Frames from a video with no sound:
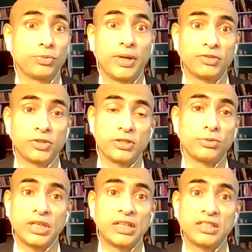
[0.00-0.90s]
II and was
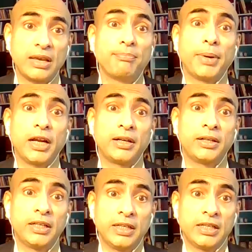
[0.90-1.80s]
losing its empire.
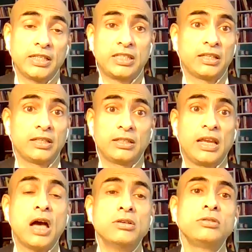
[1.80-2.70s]
So Tell
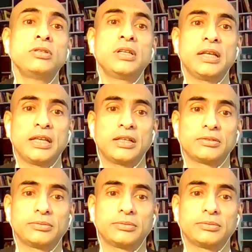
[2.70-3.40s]
the only.